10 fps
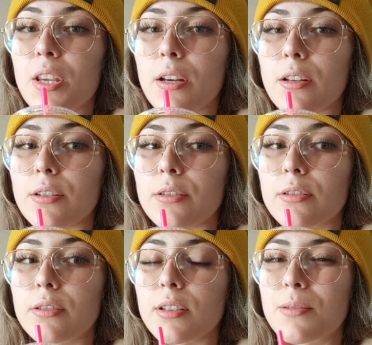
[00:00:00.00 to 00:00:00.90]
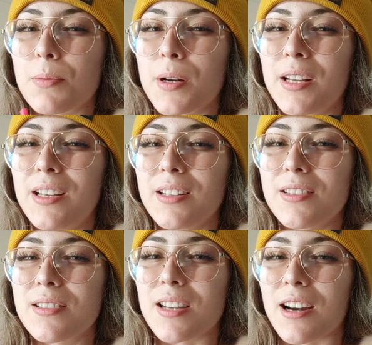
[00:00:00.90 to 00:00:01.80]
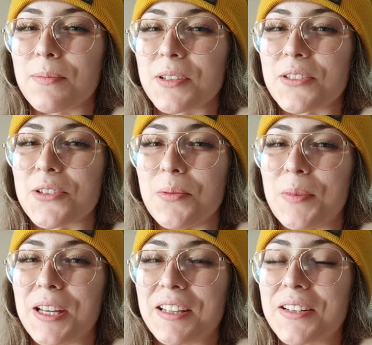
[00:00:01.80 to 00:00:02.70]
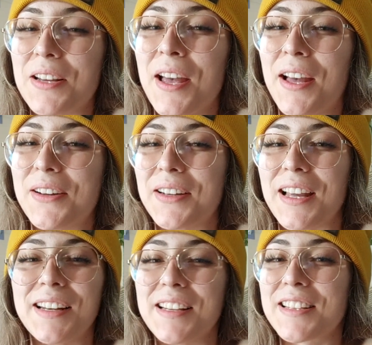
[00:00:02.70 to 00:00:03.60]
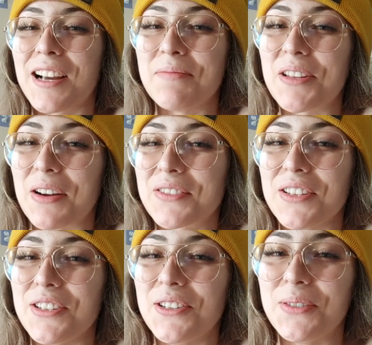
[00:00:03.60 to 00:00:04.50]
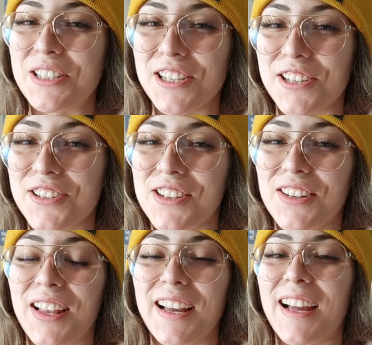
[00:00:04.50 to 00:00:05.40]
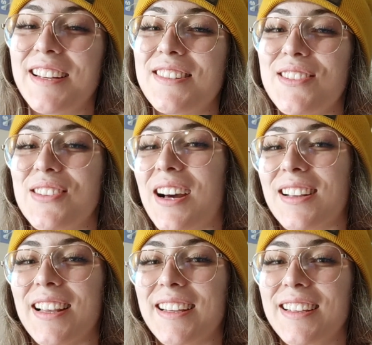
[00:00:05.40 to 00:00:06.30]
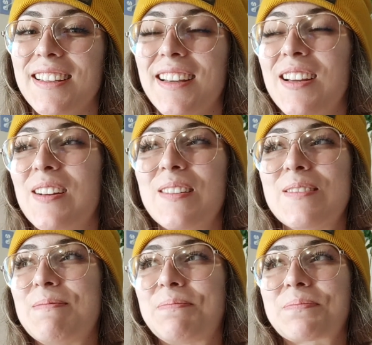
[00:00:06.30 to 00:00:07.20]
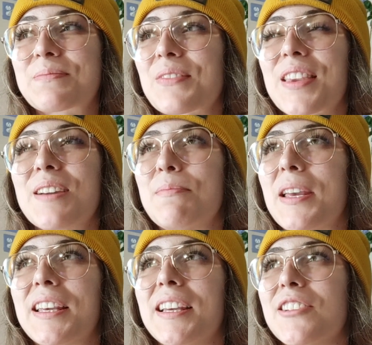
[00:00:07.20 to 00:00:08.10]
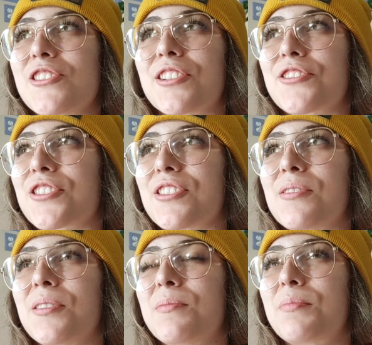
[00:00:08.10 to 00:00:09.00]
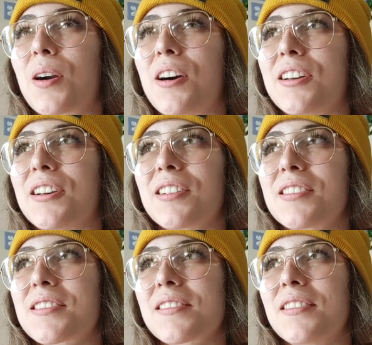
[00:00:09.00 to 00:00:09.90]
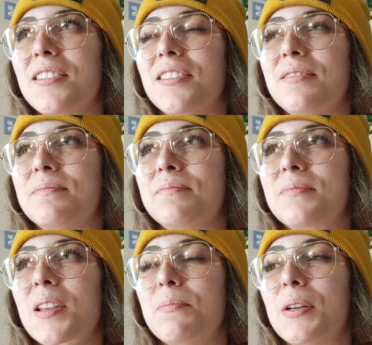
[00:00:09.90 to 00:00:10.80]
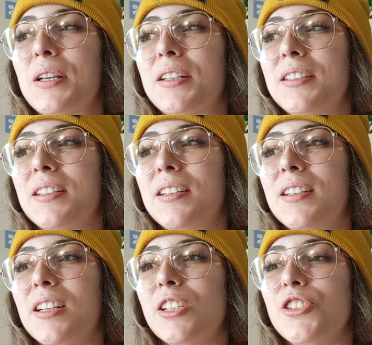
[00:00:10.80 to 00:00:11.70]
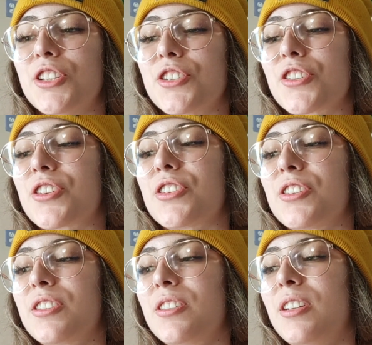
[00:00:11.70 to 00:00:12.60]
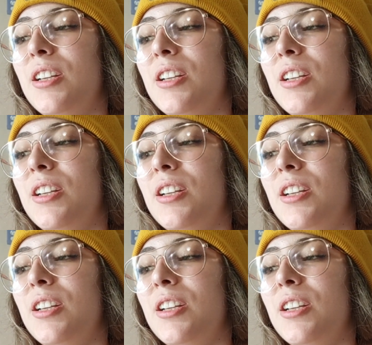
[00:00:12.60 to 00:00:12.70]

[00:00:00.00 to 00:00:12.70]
because it's pretty time consuming anytime you have to deal with ginger. Like, I do not like making ginger products. But a ginger